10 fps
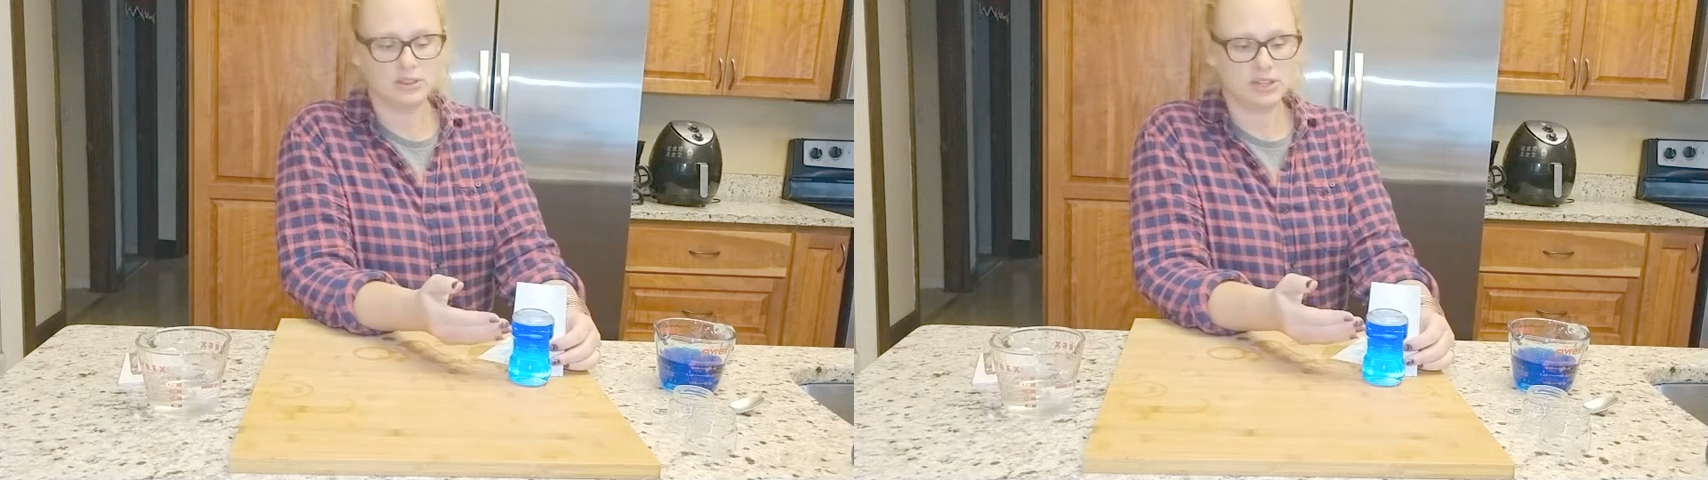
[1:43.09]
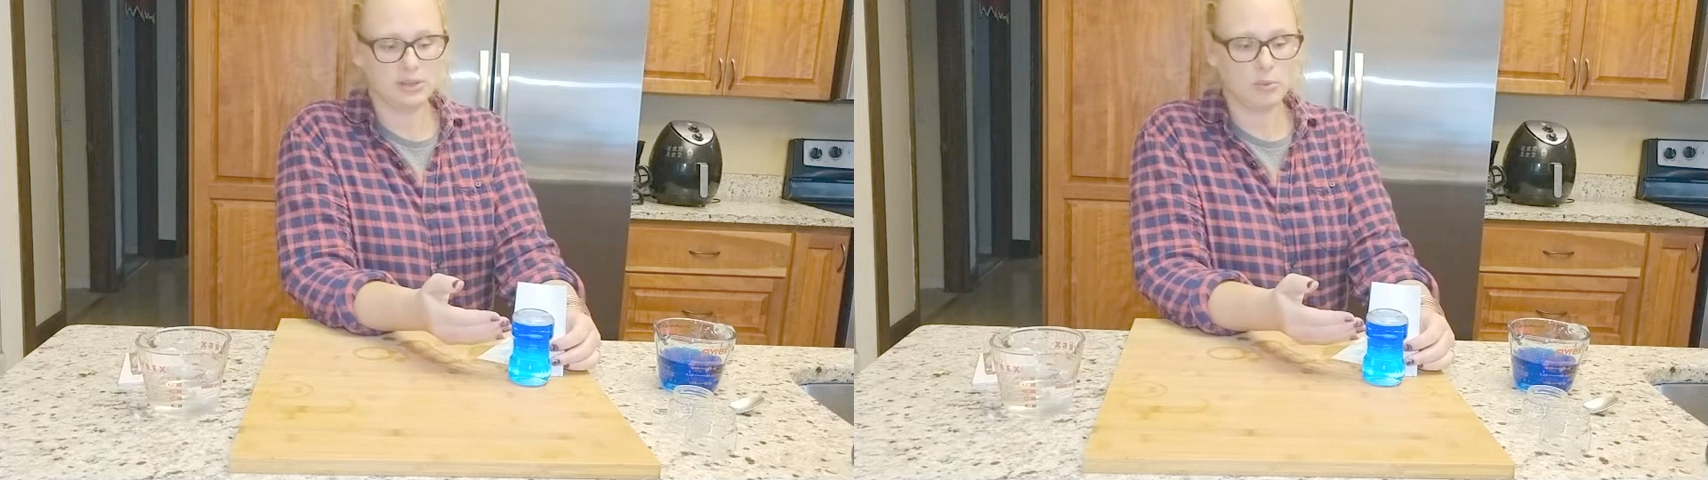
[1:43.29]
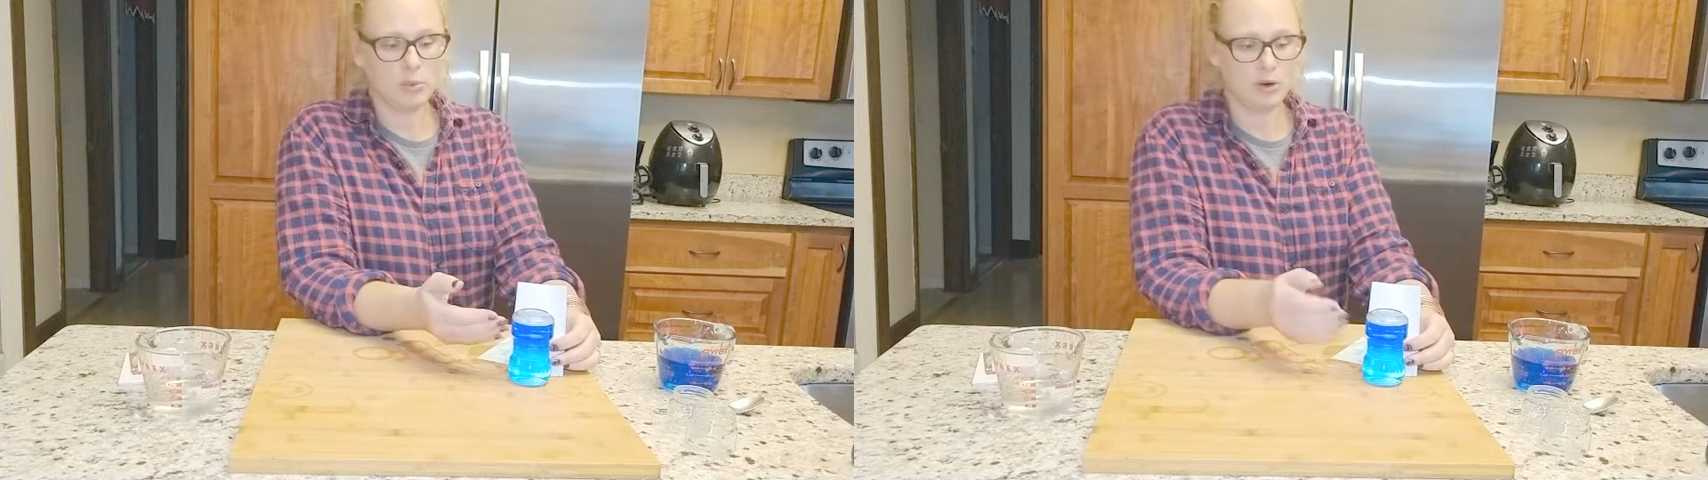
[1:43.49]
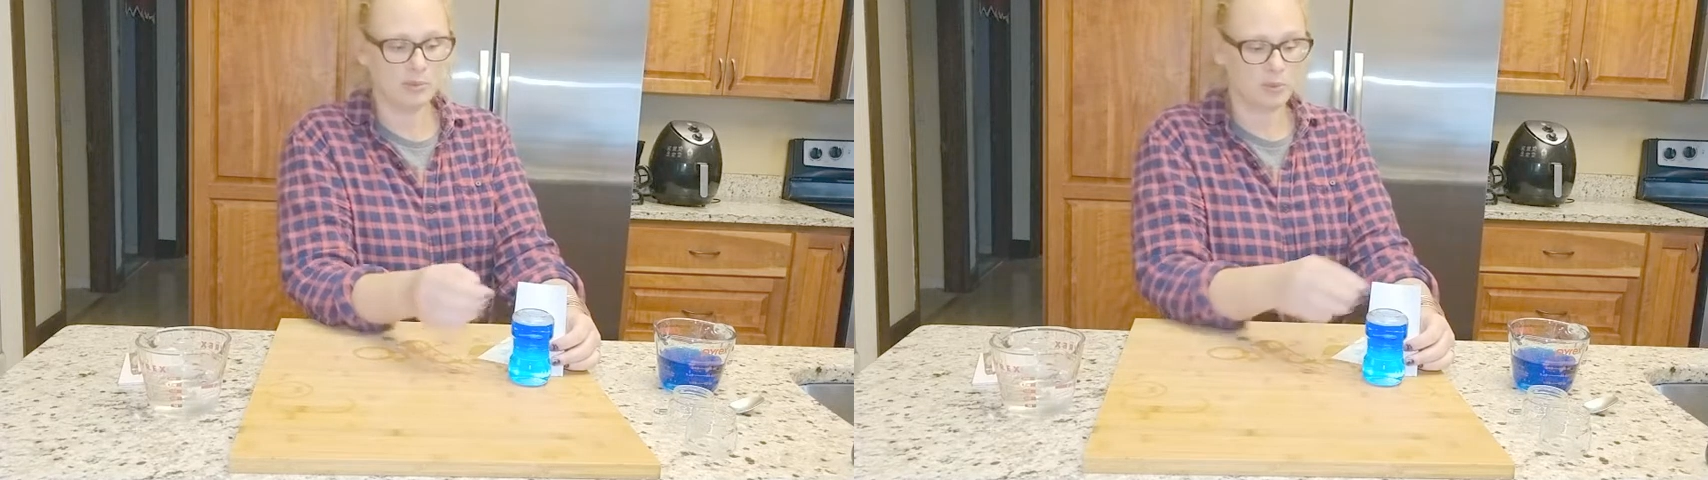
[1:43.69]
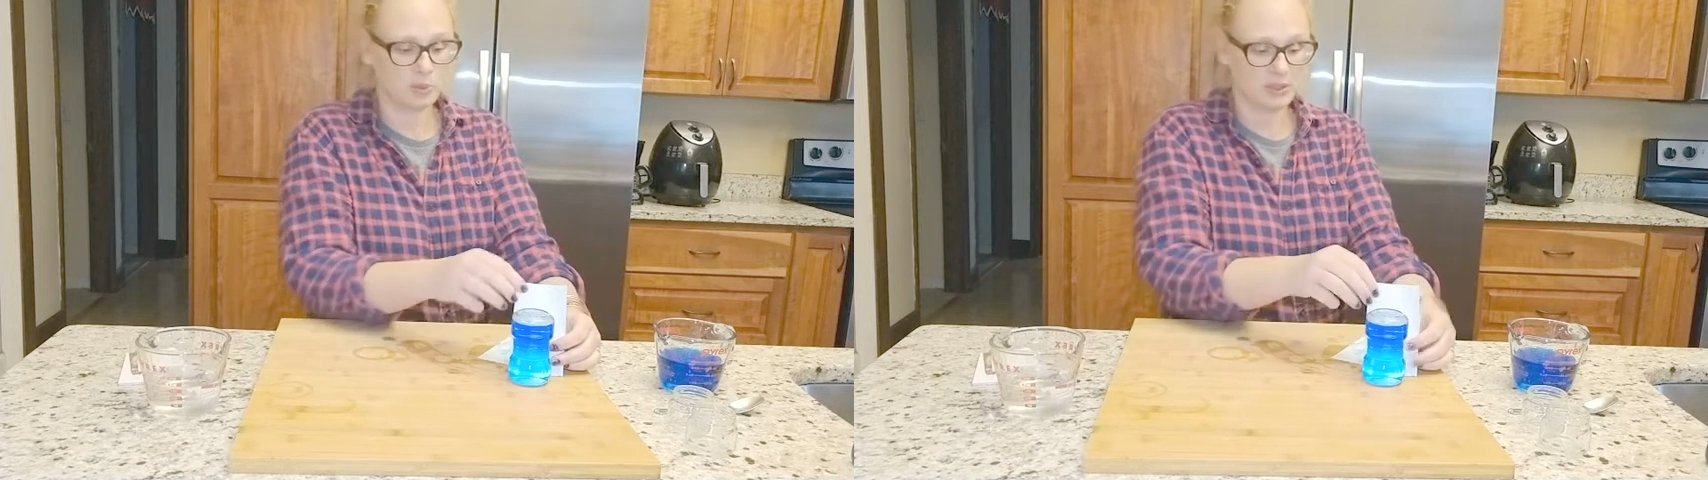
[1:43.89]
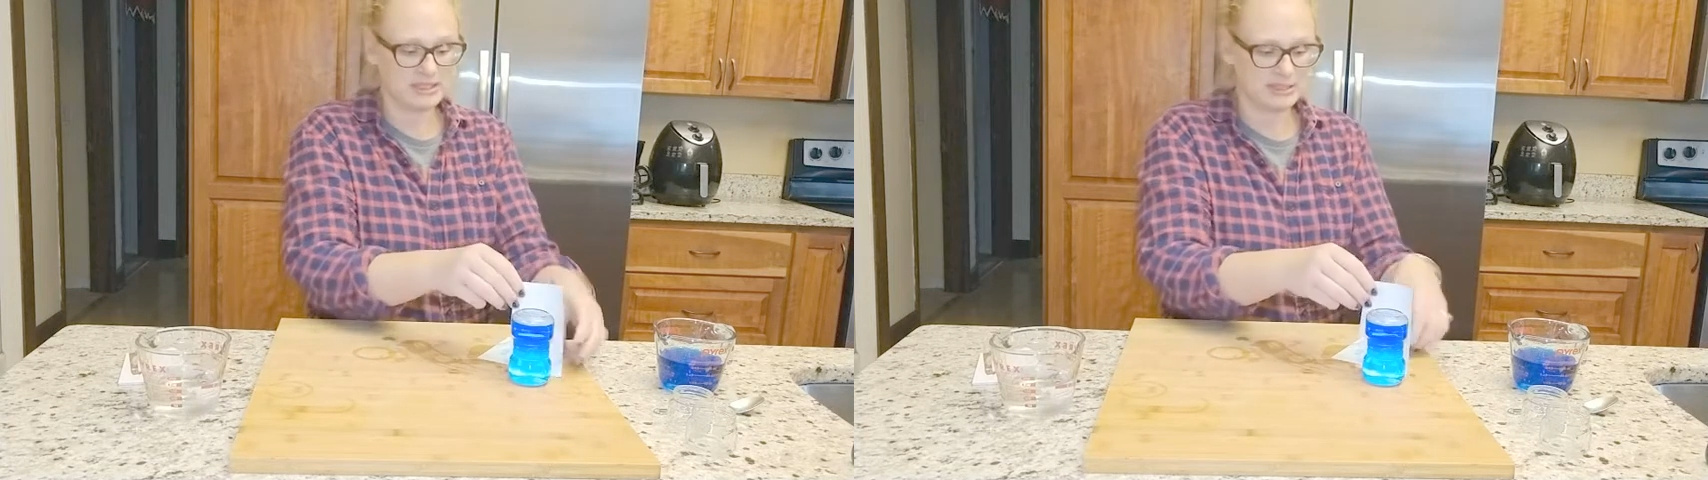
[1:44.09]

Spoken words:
the warm wants